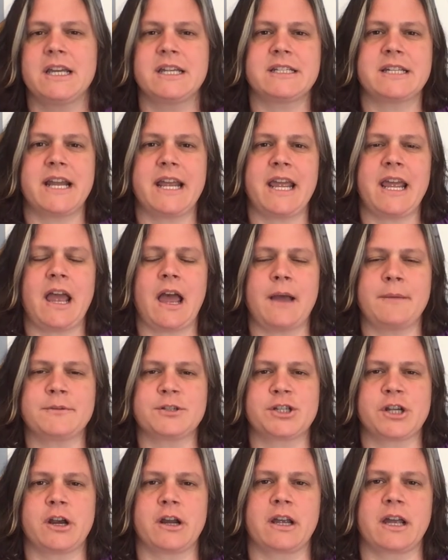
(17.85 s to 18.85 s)
Today, I'm
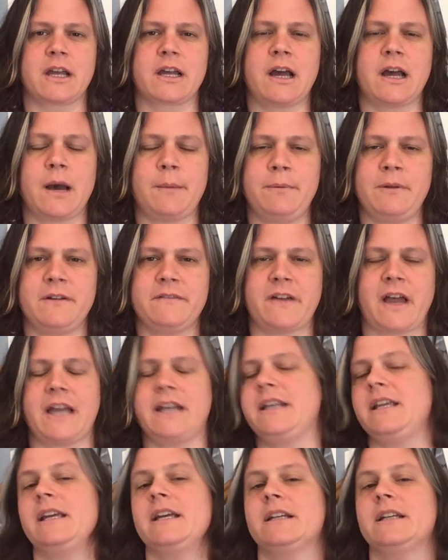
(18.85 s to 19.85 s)
sharing a couple of
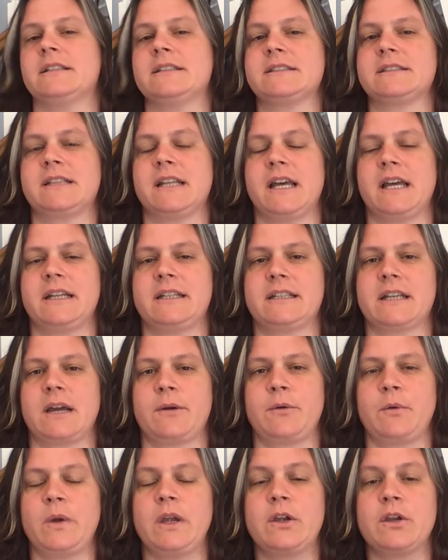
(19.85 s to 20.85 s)
ideas
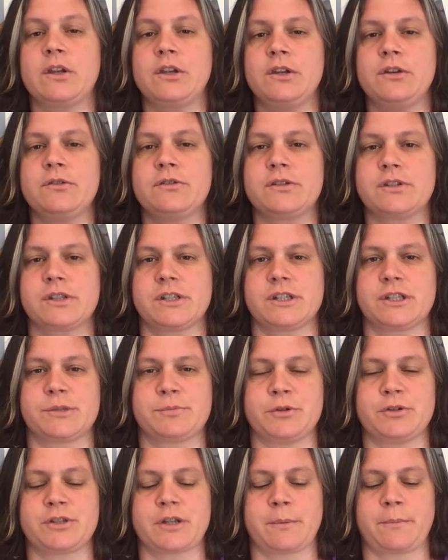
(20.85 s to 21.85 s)
that we can use to
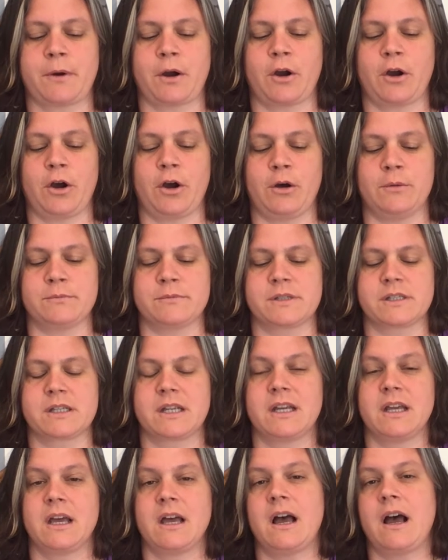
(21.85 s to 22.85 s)
spruce up our homes.
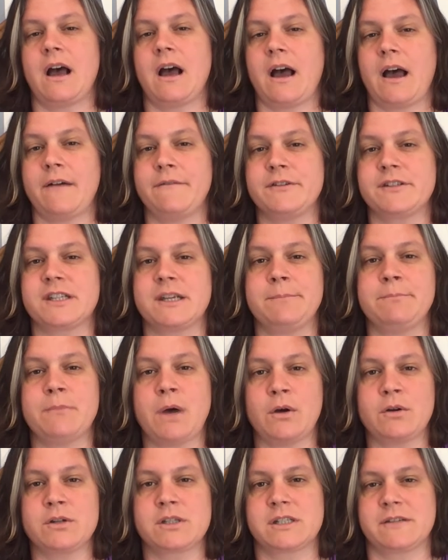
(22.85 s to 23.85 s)
Obviously,
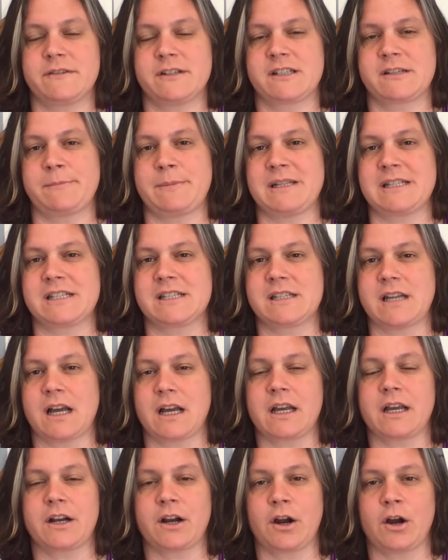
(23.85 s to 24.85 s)
most of us have been
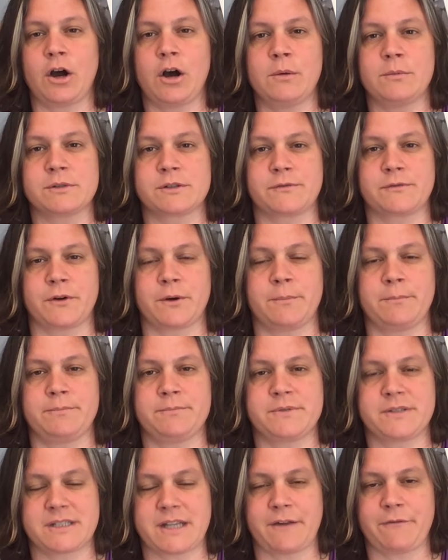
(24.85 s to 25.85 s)
stuck in our homes for
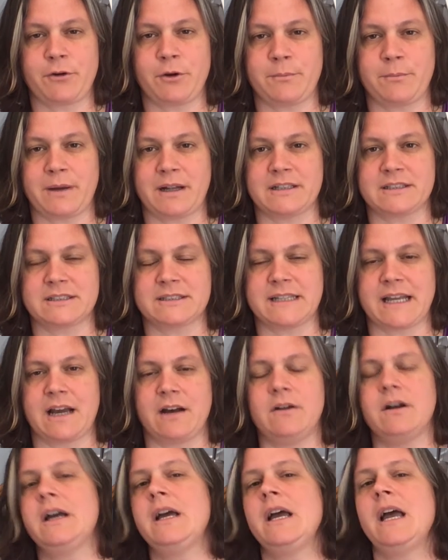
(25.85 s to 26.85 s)
several months
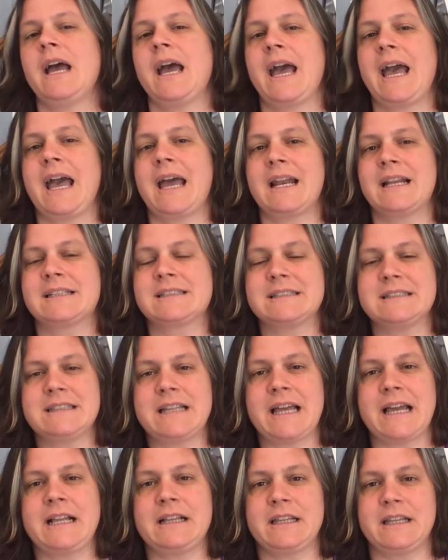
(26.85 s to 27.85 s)
now, and it's
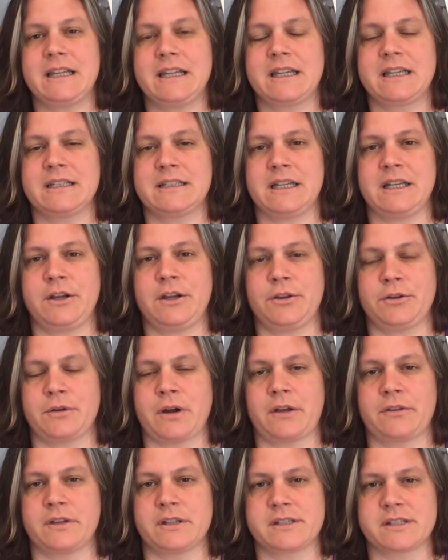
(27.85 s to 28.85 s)
likely to continue
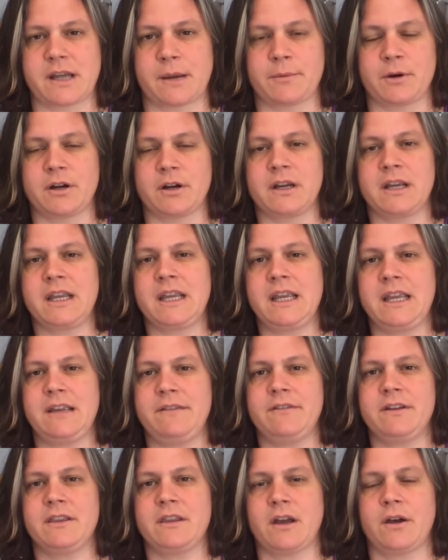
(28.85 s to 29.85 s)
throughout the summer,
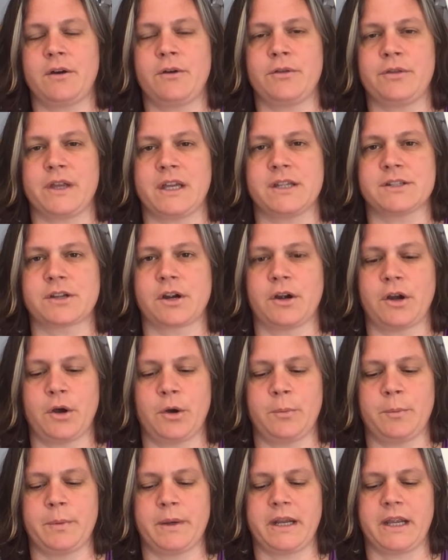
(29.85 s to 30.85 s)
even though things are
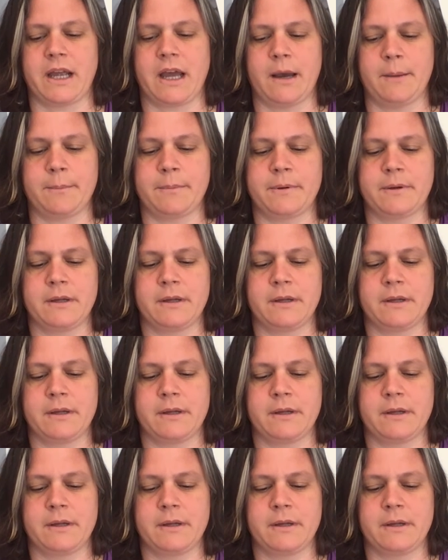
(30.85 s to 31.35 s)
opening up.